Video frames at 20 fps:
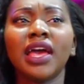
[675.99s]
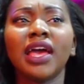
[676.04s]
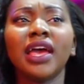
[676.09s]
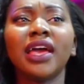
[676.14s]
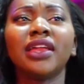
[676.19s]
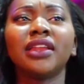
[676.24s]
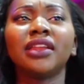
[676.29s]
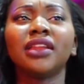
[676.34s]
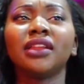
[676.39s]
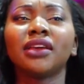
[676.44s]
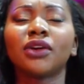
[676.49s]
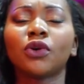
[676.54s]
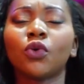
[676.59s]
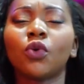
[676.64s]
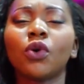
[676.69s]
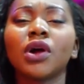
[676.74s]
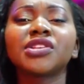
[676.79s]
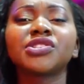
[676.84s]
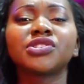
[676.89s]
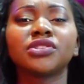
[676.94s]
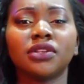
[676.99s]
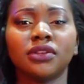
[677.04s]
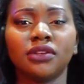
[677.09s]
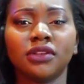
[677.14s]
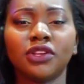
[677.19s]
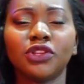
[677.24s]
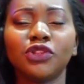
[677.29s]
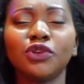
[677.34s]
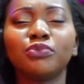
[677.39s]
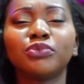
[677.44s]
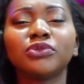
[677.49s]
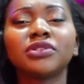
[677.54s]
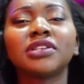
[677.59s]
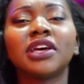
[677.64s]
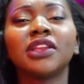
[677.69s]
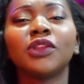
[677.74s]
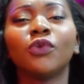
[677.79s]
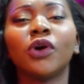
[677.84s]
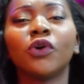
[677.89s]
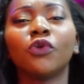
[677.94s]
And question, people
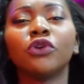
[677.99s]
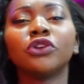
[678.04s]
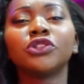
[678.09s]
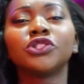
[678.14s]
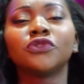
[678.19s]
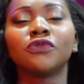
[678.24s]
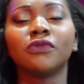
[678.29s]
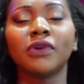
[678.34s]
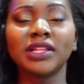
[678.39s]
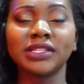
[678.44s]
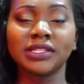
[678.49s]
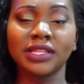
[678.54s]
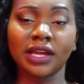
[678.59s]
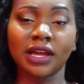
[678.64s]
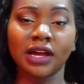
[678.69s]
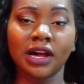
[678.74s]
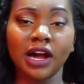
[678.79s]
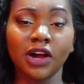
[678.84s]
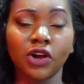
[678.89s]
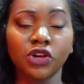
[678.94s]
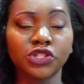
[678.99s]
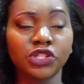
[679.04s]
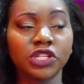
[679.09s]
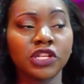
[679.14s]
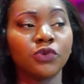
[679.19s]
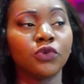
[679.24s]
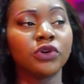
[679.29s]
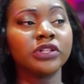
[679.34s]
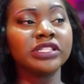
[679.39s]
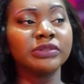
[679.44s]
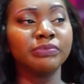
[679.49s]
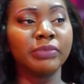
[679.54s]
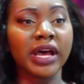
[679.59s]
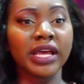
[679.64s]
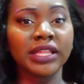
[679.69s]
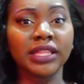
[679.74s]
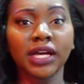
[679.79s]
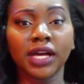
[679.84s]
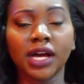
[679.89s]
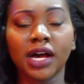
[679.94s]
said you were going to rent the car because you didn't want to
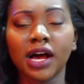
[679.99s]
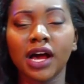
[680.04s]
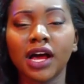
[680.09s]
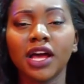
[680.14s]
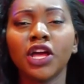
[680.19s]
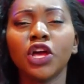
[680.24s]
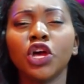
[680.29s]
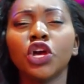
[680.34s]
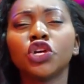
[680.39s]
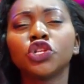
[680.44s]
buy the car.